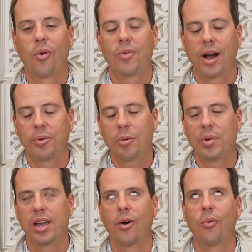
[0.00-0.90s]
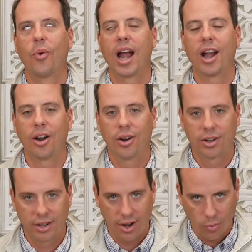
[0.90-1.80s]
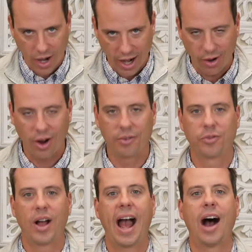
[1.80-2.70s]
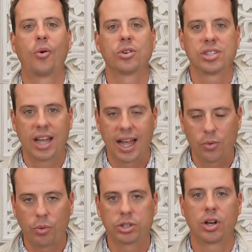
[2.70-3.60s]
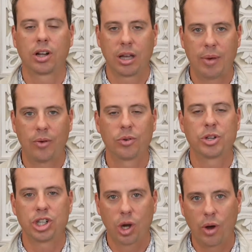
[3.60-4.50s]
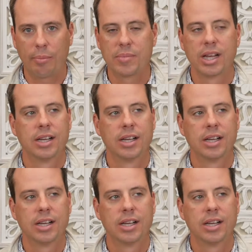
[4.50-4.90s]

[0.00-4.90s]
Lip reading: aware of how we're saying what we're talking about when we show up.